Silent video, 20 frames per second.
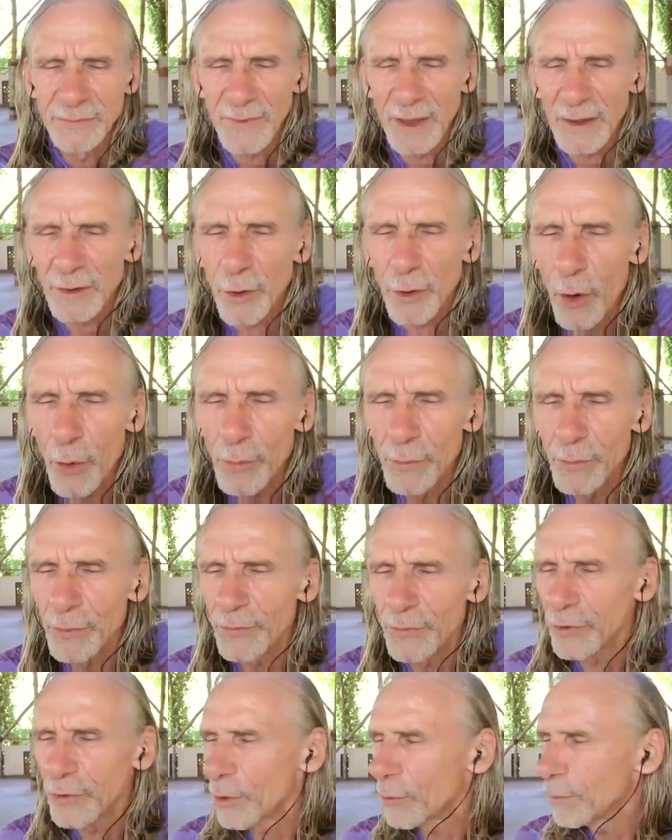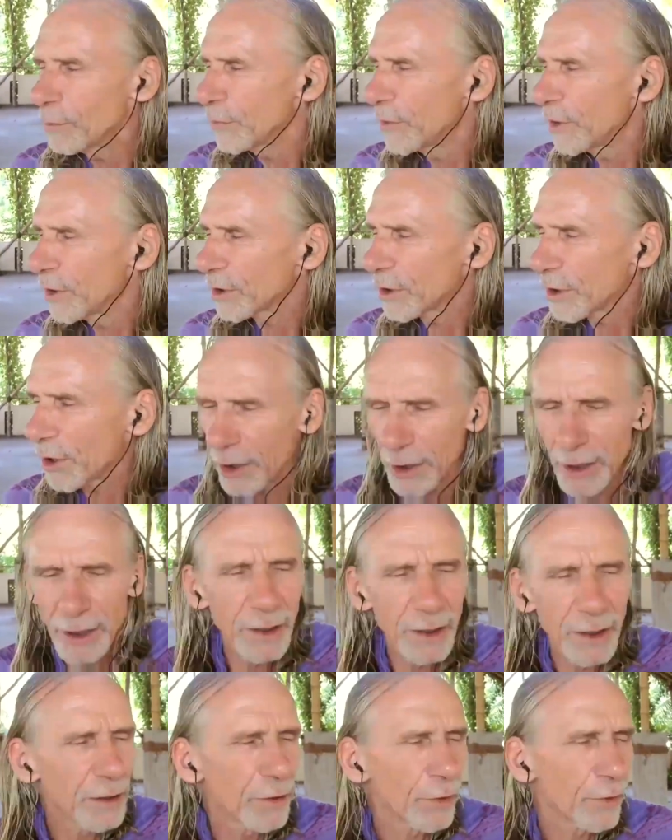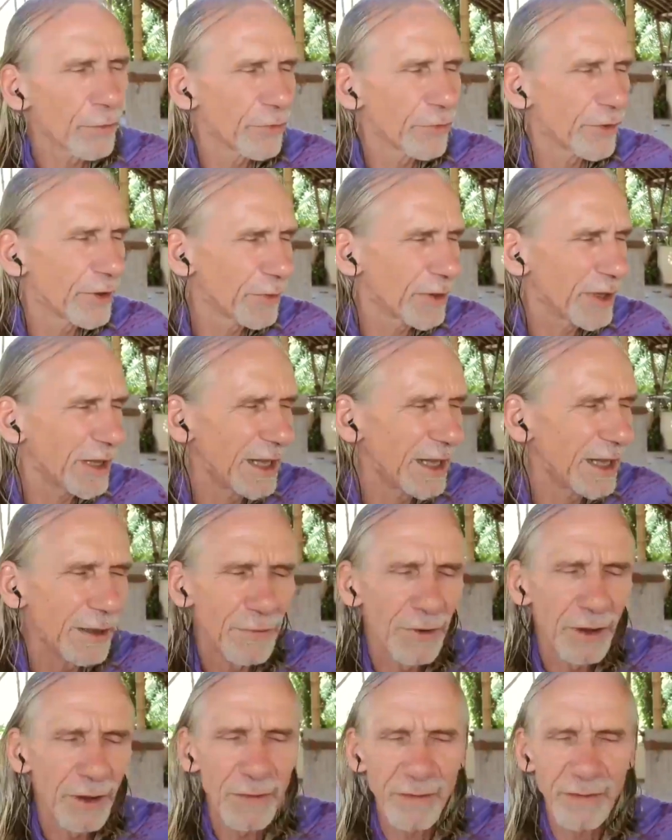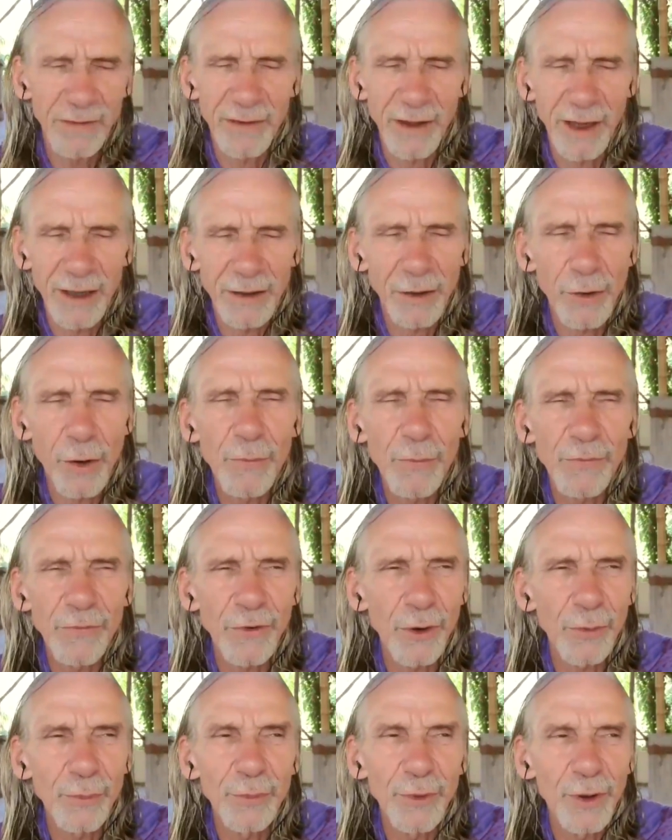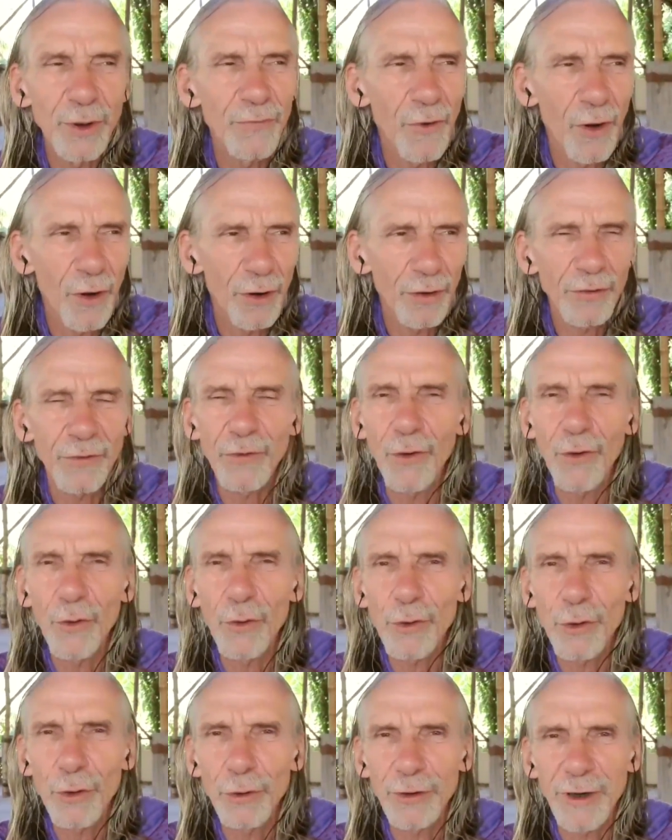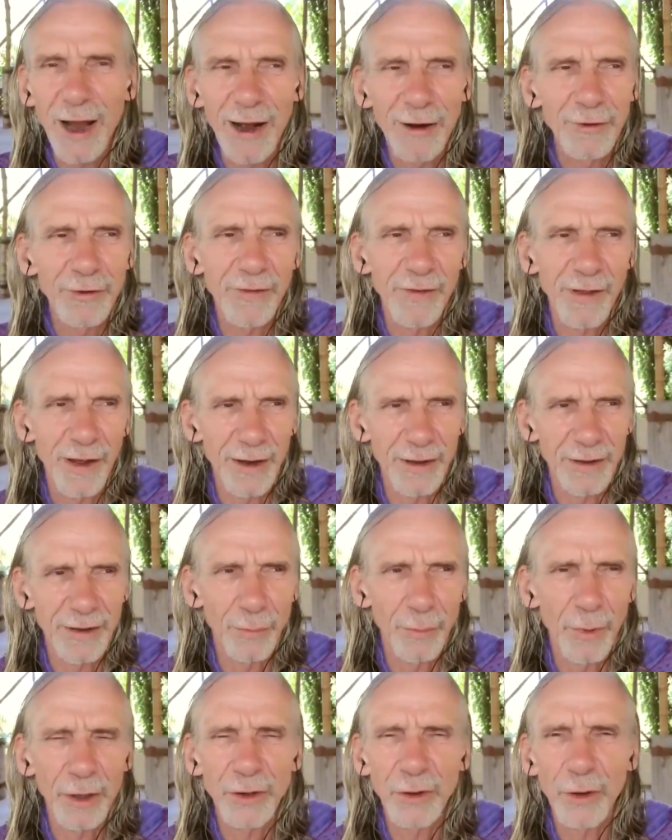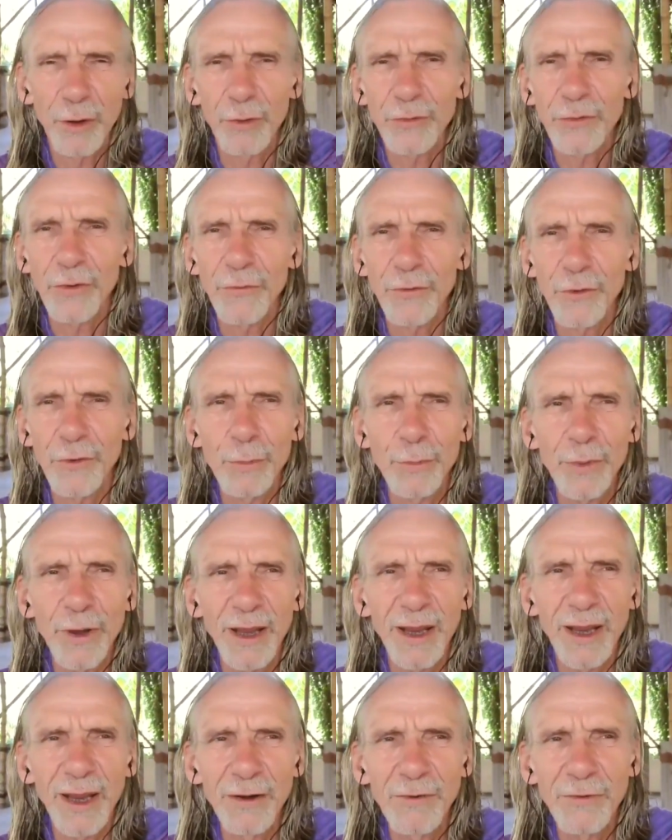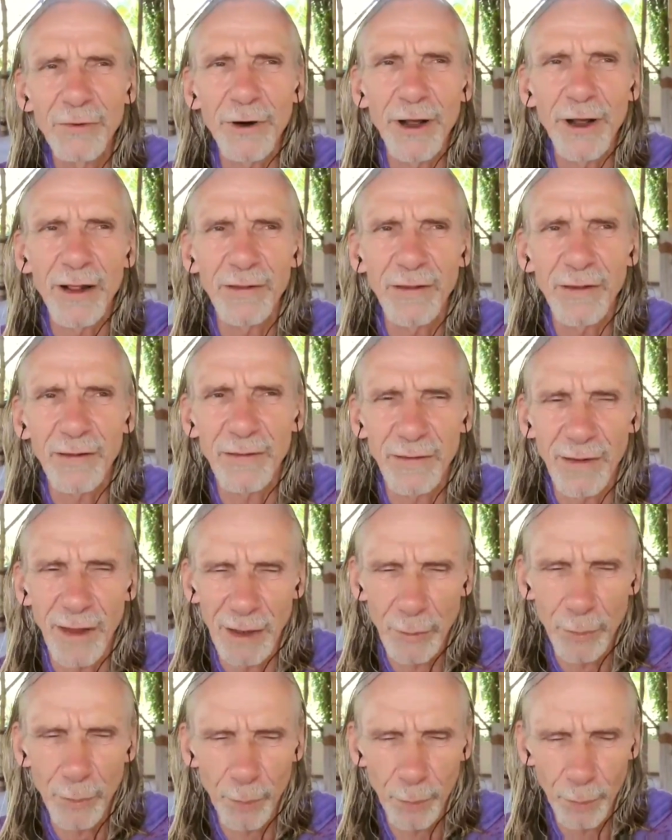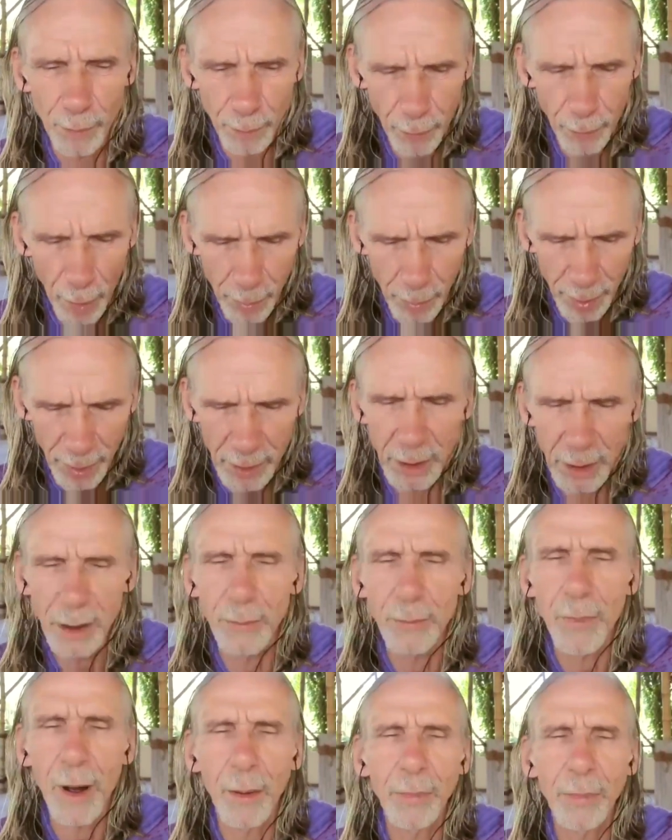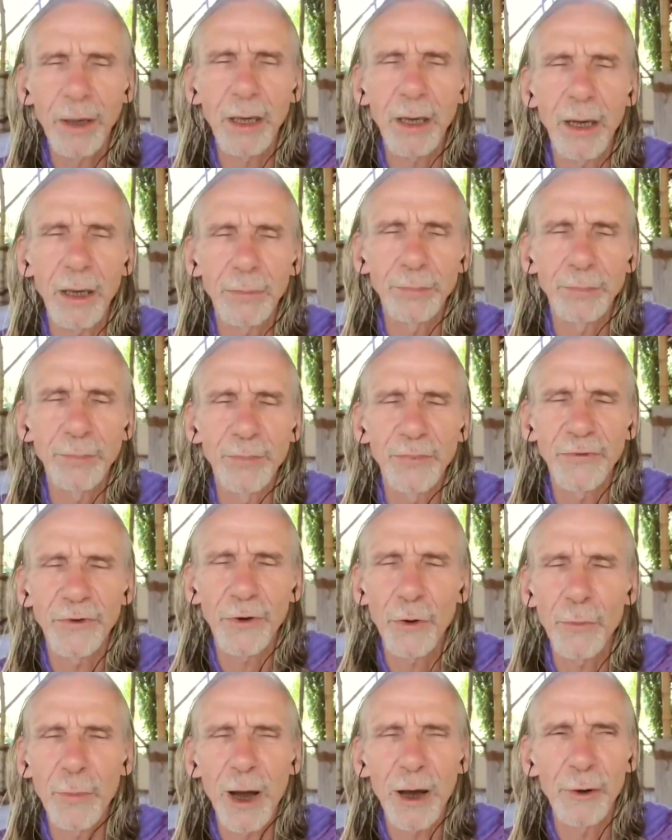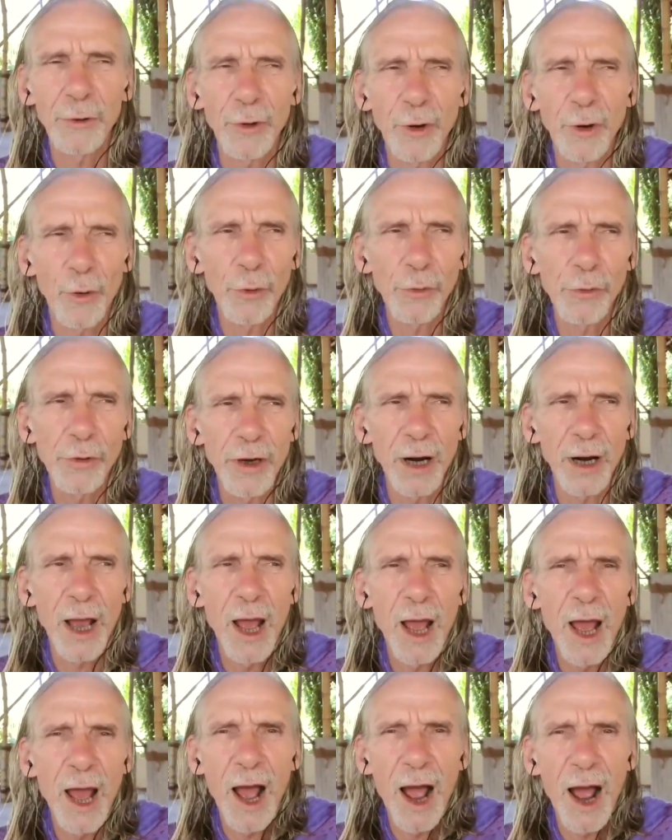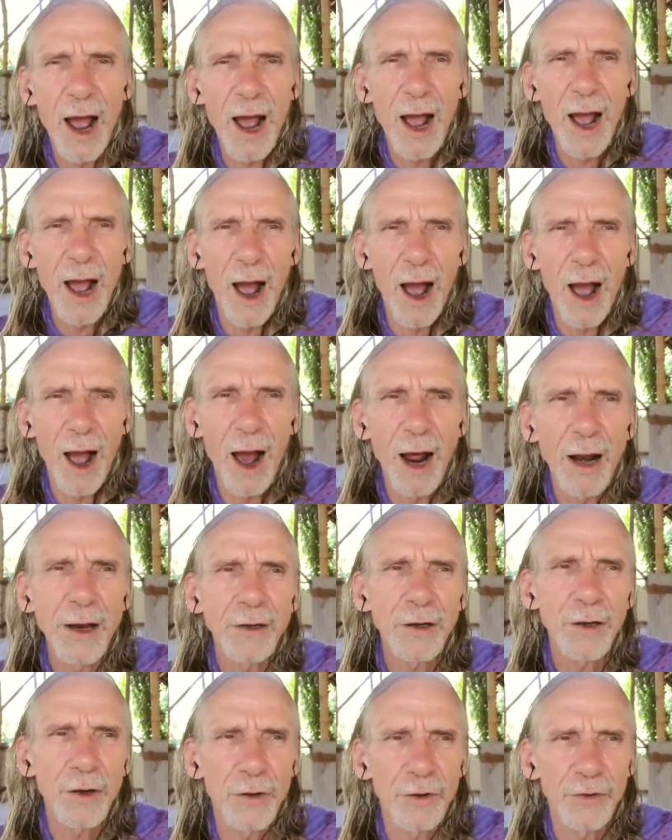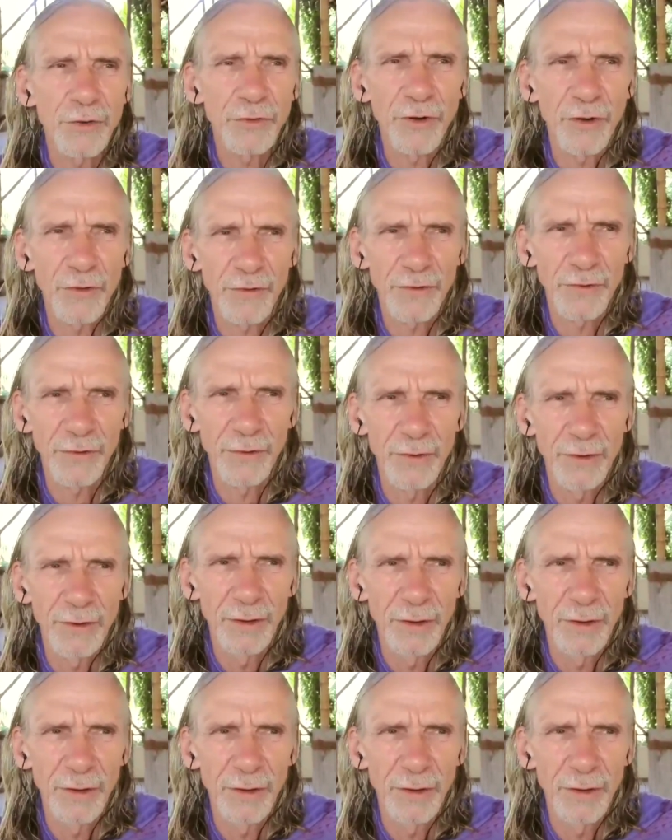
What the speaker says: that come from the current of events, that come from the world, so-called outside, but also from the influences that bubble up from our own unconscious.